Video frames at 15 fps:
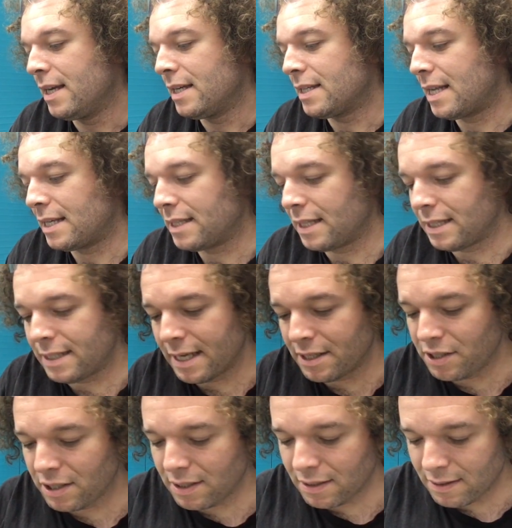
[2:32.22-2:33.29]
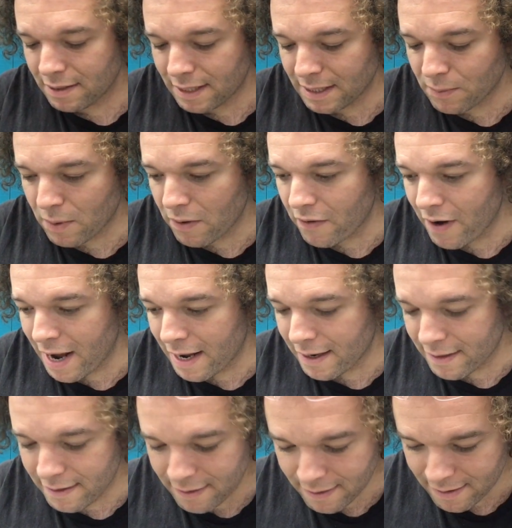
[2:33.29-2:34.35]
So that's the intention, that's where we're at,
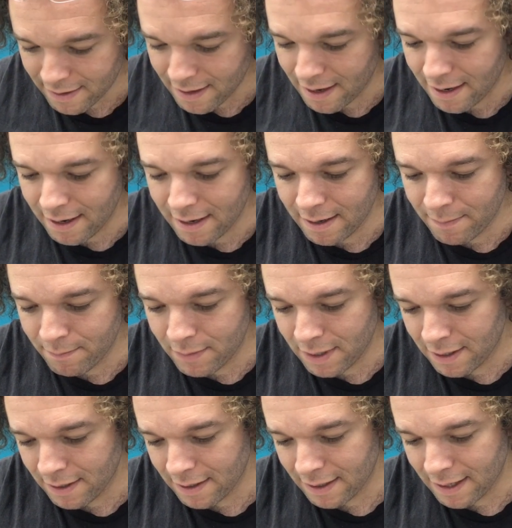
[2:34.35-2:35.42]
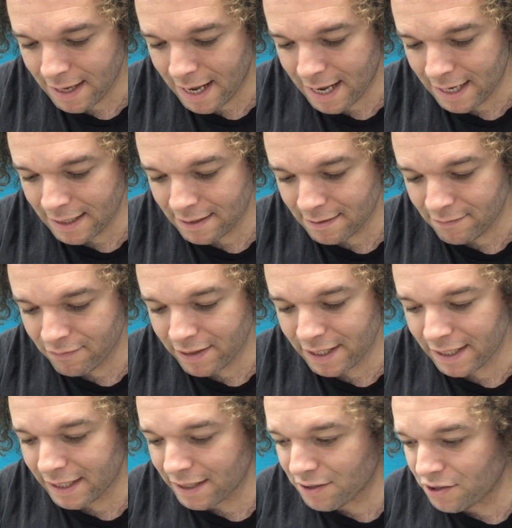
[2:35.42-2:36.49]
and
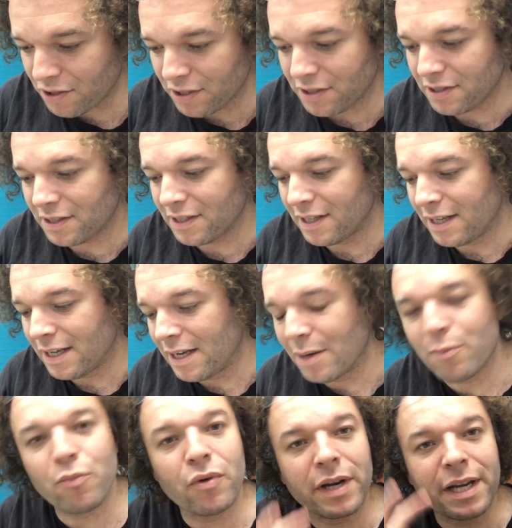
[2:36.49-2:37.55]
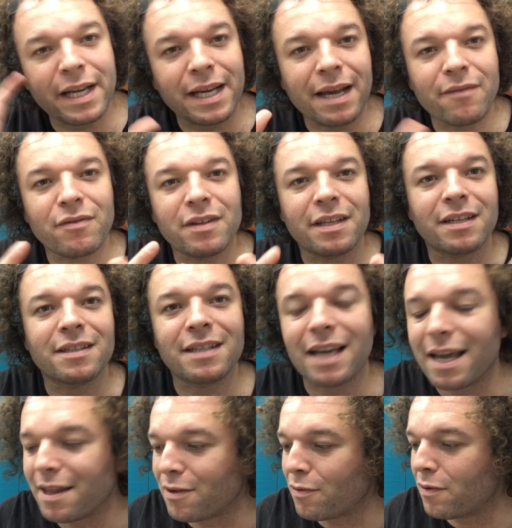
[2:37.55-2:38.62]
really it's just bringing everything
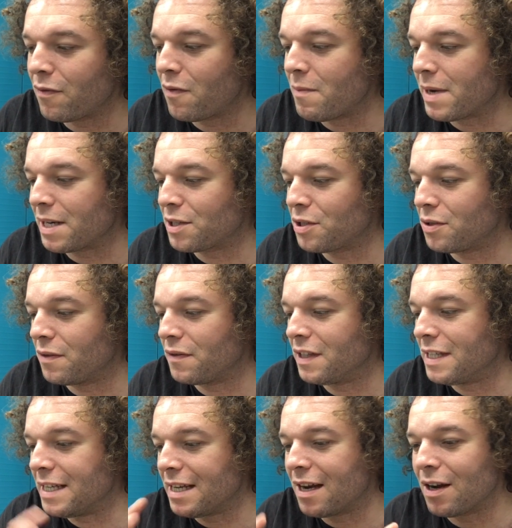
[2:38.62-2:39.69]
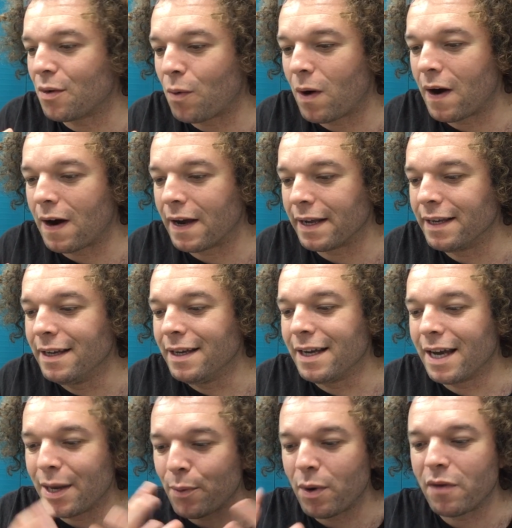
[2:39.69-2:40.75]
together of a mixture of the DIY
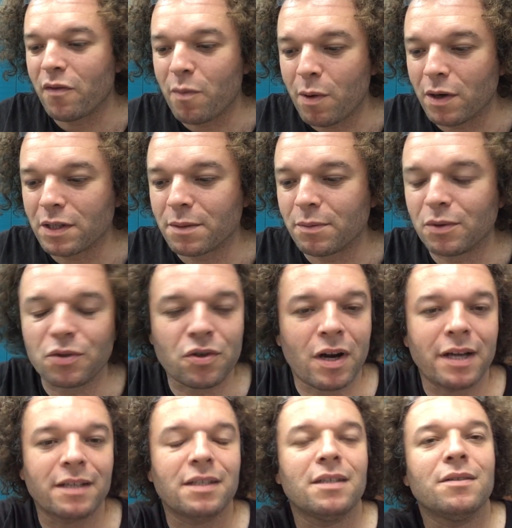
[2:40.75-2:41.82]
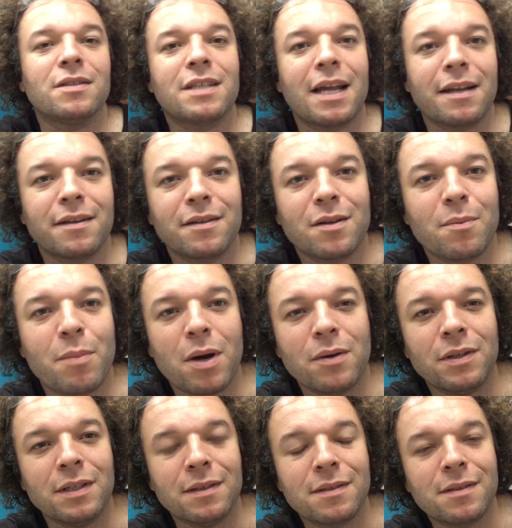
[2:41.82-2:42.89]
and wherever possible trying to use standard
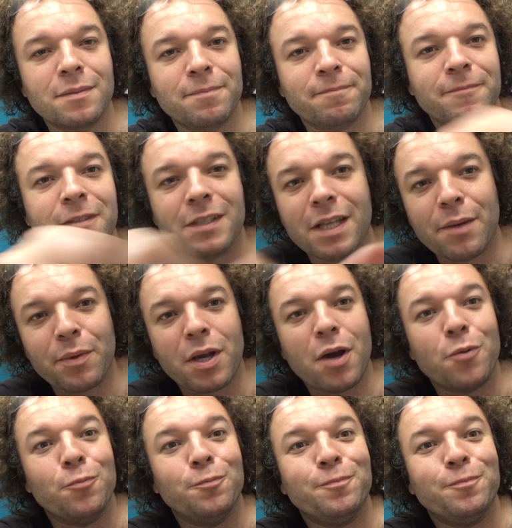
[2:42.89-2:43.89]
components. So there we go.